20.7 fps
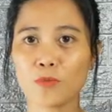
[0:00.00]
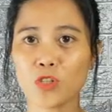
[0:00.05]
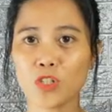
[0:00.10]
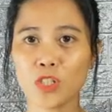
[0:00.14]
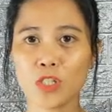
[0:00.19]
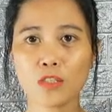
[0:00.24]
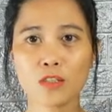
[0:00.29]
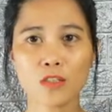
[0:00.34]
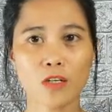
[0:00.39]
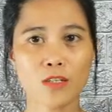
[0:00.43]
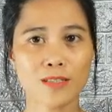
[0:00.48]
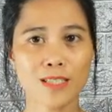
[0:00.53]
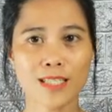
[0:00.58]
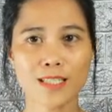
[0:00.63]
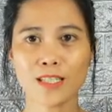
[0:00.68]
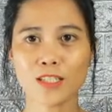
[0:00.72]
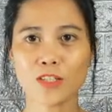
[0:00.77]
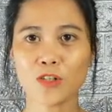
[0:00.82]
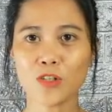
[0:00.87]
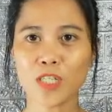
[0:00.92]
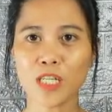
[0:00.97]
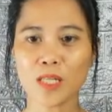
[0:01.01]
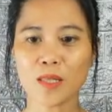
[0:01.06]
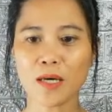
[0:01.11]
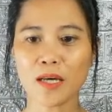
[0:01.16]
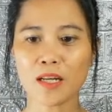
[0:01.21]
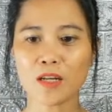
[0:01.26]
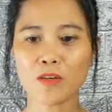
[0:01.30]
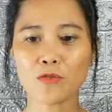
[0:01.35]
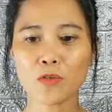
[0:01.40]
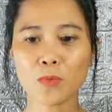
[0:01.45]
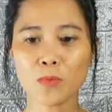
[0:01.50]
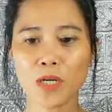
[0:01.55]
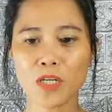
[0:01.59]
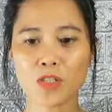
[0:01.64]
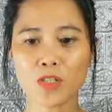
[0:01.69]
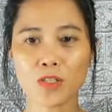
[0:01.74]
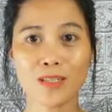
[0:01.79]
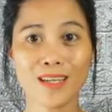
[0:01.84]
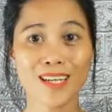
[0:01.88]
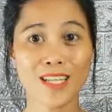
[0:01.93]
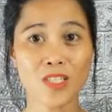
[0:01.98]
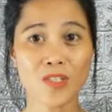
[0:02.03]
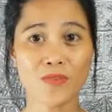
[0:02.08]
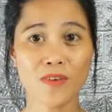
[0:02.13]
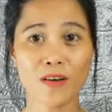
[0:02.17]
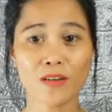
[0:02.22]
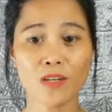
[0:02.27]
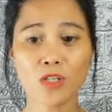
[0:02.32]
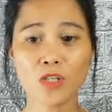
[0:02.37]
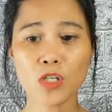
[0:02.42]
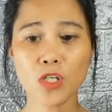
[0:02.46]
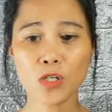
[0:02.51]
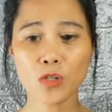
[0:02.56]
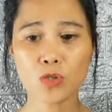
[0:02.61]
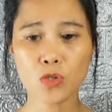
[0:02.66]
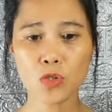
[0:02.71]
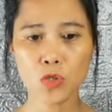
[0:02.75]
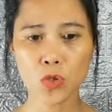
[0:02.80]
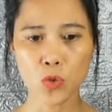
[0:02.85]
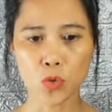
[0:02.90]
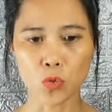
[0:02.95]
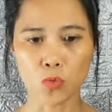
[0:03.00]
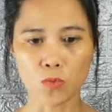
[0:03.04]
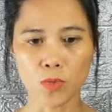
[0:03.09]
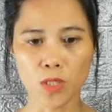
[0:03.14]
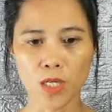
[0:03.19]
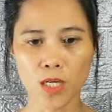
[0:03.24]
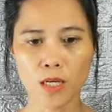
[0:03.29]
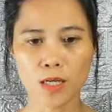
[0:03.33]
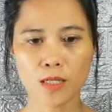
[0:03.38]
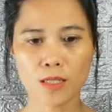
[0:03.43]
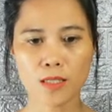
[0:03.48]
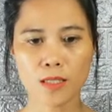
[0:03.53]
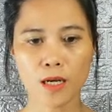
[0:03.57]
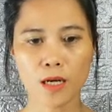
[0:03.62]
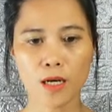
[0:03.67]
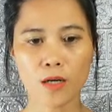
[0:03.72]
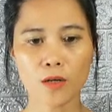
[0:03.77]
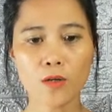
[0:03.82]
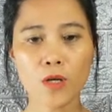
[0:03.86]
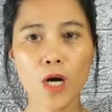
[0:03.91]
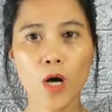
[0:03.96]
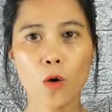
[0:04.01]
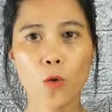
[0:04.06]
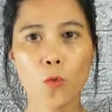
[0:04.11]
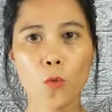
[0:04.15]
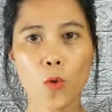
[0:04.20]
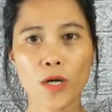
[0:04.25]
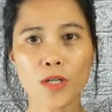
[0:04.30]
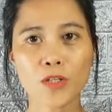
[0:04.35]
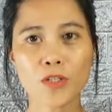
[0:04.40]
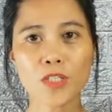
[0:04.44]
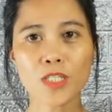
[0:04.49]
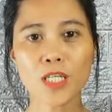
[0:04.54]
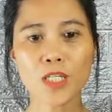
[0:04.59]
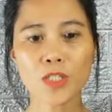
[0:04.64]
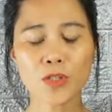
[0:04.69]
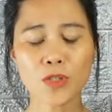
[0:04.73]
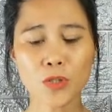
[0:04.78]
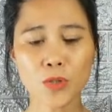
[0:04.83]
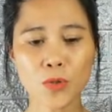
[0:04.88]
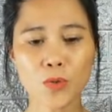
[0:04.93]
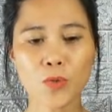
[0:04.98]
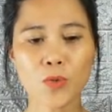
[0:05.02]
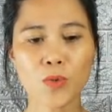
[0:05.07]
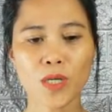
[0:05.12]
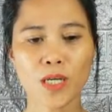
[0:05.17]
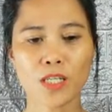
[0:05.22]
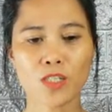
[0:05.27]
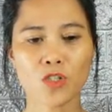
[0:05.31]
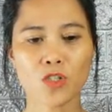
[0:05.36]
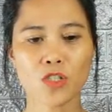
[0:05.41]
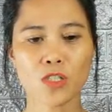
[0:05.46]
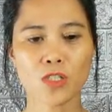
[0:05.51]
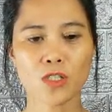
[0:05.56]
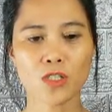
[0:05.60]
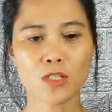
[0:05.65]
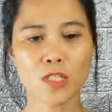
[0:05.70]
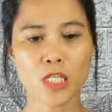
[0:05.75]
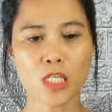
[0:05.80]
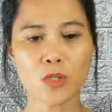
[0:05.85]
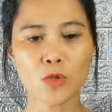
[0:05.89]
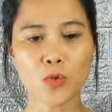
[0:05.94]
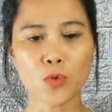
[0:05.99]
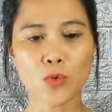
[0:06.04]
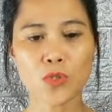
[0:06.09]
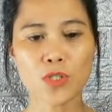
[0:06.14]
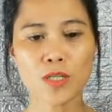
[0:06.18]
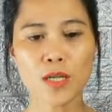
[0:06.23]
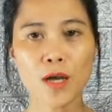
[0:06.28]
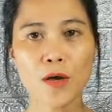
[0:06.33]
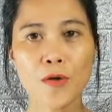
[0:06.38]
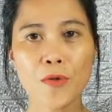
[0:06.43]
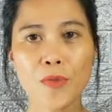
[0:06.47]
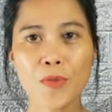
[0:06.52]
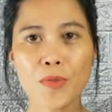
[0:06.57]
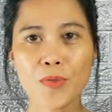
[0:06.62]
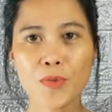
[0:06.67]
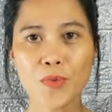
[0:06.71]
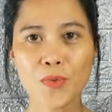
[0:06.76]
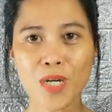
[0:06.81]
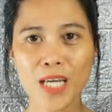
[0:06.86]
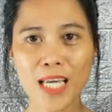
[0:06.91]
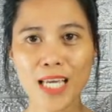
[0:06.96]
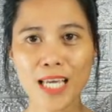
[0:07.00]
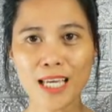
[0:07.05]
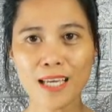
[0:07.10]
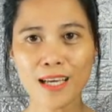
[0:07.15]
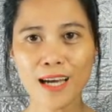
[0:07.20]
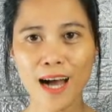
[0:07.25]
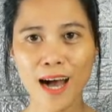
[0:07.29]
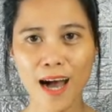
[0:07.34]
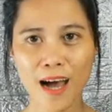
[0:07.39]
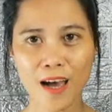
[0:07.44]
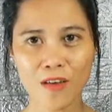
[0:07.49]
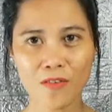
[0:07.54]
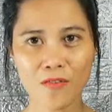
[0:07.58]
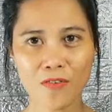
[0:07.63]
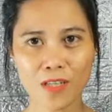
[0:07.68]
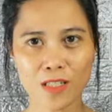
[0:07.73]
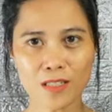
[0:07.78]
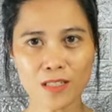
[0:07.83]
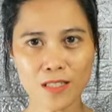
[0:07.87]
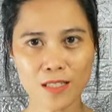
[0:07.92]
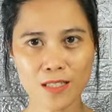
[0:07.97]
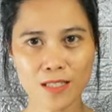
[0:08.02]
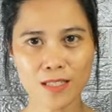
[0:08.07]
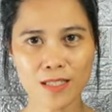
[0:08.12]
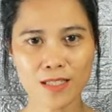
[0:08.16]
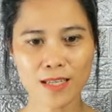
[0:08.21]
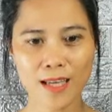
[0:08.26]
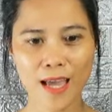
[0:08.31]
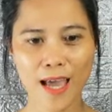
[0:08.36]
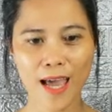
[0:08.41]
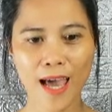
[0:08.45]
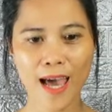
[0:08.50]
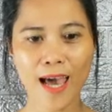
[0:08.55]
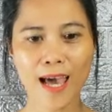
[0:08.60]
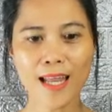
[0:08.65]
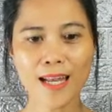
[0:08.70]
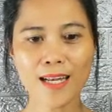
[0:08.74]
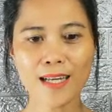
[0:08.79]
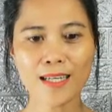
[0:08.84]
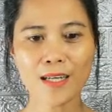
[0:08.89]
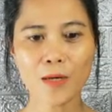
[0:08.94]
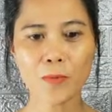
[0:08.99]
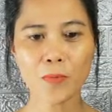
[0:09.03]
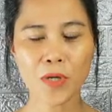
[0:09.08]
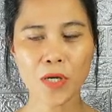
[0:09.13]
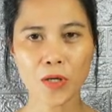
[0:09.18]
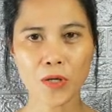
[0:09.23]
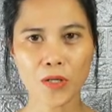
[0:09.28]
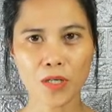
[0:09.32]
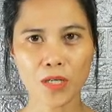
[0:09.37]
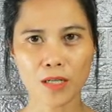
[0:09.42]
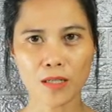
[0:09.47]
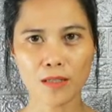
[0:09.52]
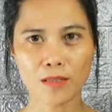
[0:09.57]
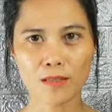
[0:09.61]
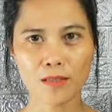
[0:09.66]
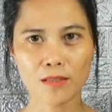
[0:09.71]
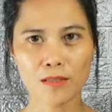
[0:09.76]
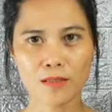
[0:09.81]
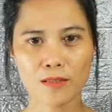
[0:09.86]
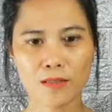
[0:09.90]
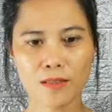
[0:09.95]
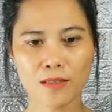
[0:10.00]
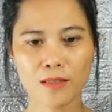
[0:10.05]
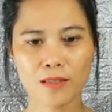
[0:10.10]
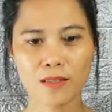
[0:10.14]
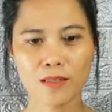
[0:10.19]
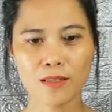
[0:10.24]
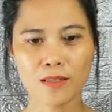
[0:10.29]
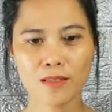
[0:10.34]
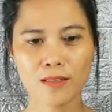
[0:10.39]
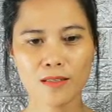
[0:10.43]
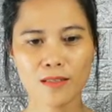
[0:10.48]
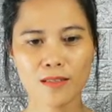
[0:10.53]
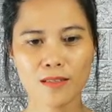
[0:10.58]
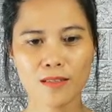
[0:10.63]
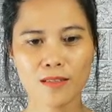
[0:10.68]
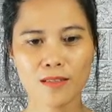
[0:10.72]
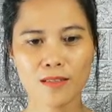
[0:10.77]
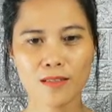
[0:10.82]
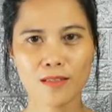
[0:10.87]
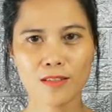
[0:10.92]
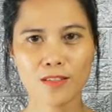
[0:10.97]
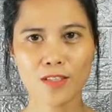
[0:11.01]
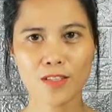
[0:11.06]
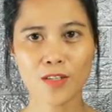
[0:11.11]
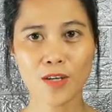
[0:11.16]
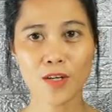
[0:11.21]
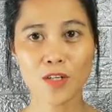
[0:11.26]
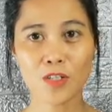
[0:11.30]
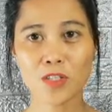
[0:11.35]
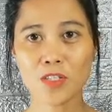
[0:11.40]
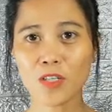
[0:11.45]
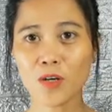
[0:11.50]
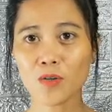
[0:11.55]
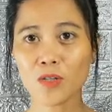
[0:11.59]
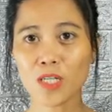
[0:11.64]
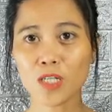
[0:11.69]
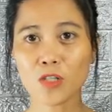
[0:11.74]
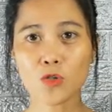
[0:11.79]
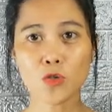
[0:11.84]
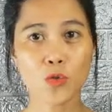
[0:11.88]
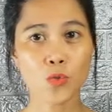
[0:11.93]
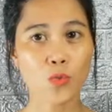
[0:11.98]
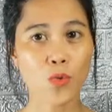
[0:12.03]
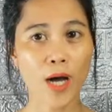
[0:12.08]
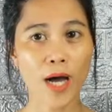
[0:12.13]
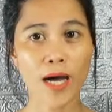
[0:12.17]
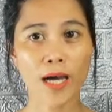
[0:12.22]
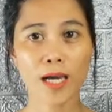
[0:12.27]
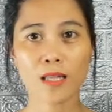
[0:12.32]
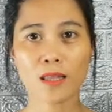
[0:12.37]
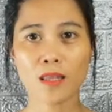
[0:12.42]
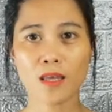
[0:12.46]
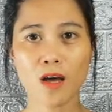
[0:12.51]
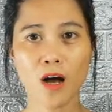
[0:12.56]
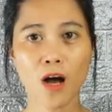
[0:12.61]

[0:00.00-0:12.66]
Janelle Cogtas, and you need that information, and it's found in YouTube. So what you're gonna do is just use 3 hyphens and a period. So there is no need to write the